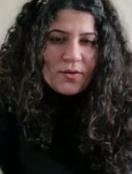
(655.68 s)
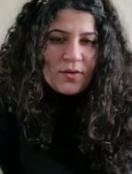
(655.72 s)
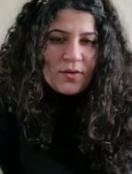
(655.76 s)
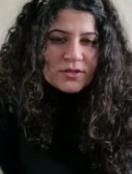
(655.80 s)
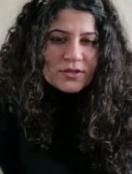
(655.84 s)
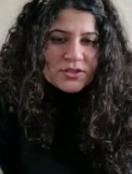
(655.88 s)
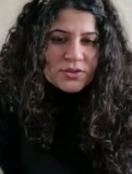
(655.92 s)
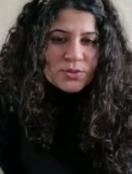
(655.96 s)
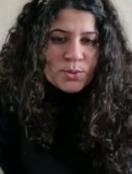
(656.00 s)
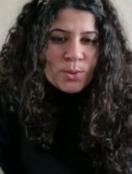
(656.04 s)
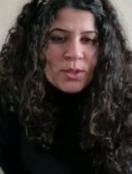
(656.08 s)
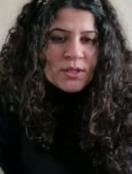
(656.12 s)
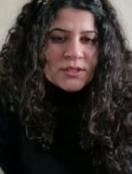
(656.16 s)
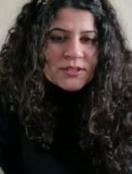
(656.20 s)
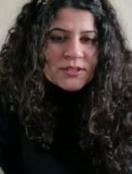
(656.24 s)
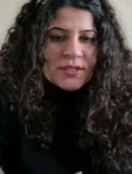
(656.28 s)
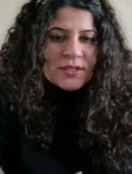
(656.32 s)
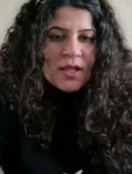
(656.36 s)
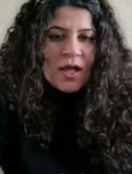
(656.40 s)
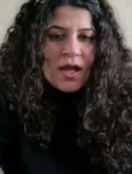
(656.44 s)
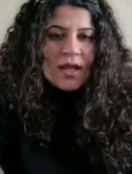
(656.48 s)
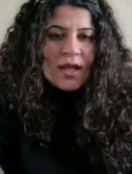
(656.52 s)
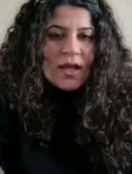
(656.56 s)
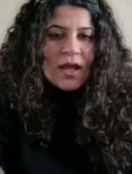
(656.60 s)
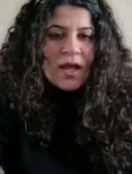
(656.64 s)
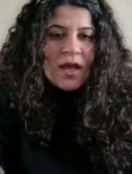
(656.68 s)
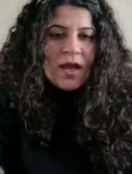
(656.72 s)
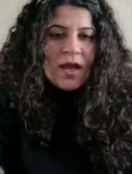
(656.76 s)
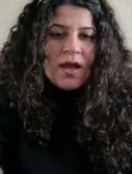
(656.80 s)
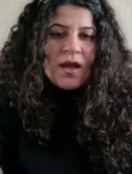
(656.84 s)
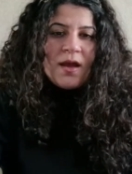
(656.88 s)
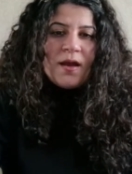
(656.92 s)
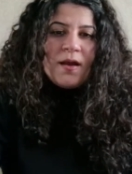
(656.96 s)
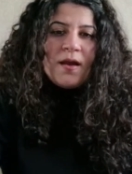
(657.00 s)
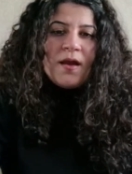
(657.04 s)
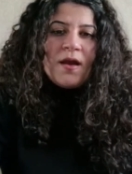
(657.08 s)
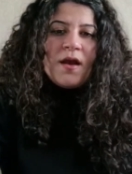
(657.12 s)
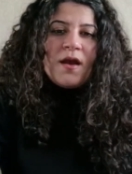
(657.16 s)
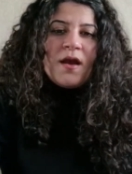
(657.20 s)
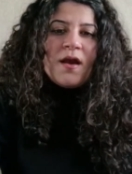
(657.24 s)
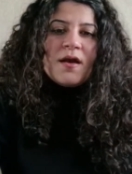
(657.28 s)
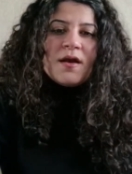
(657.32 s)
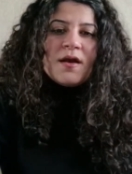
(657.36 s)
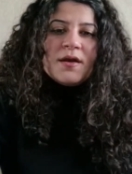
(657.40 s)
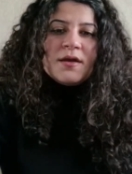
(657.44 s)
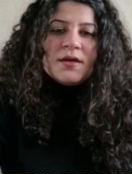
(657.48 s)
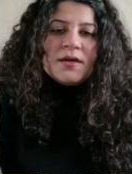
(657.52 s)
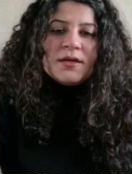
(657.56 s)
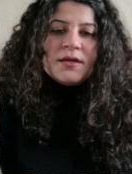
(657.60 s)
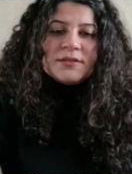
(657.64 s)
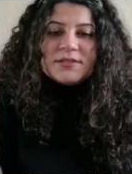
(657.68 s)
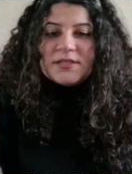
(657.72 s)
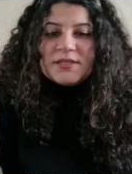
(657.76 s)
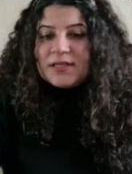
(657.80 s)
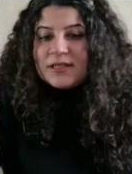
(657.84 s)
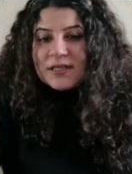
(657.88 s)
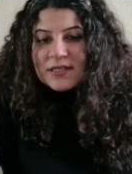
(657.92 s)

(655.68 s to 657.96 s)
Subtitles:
question was like, tell